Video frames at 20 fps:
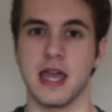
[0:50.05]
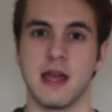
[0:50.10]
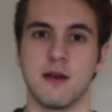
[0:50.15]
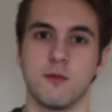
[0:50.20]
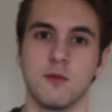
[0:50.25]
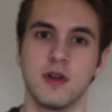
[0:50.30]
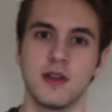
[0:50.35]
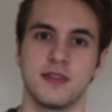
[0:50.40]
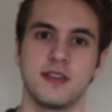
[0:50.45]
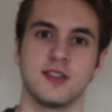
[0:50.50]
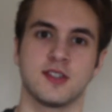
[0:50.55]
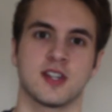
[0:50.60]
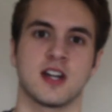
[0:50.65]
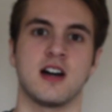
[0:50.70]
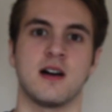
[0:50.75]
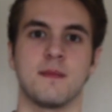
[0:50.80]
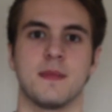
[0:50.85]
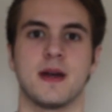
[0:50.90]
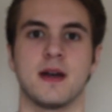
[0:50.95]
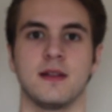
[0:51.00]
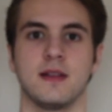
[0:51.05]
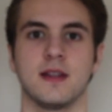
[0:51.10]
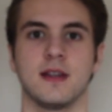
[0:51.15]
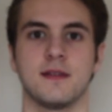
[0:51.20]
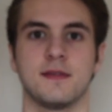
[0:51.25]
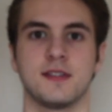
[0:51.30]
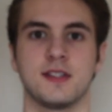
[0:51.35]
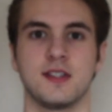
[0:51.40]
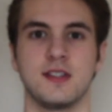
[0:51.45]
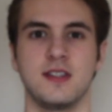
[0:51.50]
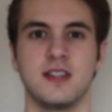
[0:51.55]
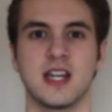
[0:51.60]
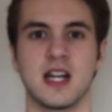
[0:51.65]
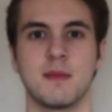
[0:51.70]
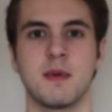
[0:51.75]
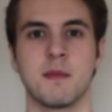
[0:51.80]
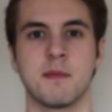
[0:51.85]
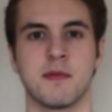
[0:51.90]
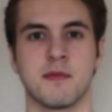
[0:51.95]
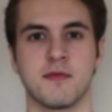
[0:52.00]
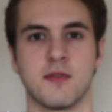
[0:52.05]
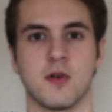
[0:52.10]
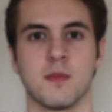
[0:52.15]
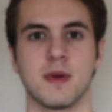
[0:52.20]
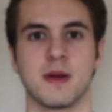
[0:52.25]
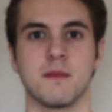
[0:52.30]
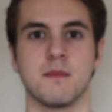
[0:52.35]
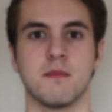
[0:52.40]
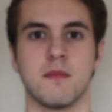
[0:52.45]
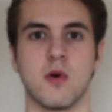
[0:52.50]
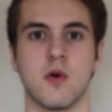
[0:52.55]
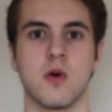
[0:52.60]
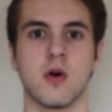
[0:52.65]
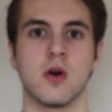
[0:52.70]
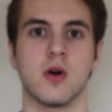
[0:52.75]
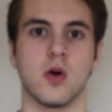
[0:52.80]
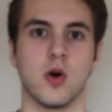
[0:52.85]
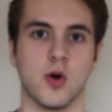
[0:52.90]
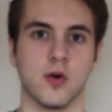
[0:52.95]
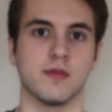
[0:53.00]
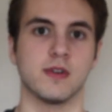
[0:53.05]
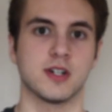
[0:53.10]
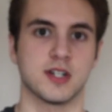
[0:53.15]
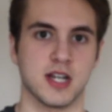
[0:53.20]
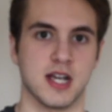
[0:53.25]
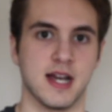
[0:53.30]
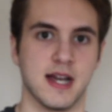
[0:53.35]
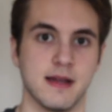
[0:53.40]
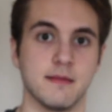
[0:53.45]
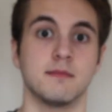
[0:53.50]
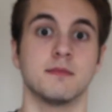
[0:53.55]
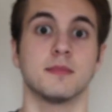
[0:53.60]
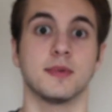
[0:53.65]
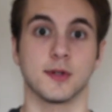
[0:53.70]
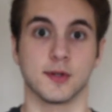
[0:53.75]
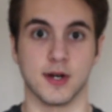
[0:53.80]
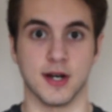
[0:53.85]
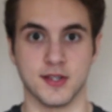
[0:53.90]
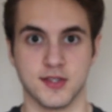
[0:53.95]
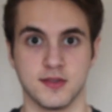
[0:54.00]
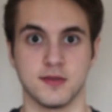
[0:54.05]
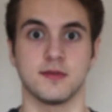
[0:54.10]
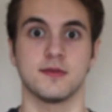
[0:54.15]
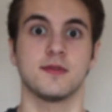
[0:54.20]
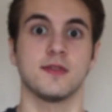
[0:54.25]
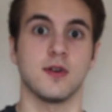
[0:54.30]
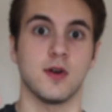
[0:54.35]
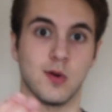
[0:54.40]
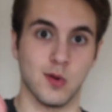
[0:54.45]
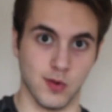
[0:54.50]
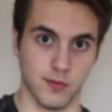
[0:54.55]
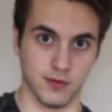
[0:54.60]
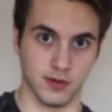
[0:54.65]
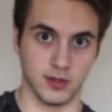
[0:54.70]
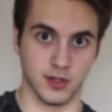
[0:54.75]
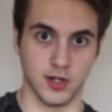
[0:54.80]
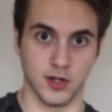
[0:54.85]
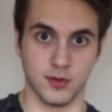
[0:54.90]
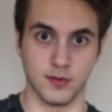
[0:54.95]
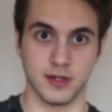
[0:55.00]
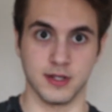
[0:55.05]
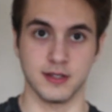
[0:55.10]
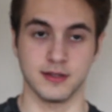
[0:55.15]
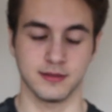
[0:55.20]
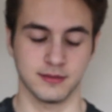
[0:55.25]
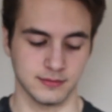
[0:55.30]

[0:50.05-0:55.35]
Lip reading: And with these compound lifts, you got to be performing more over time, progressive overload.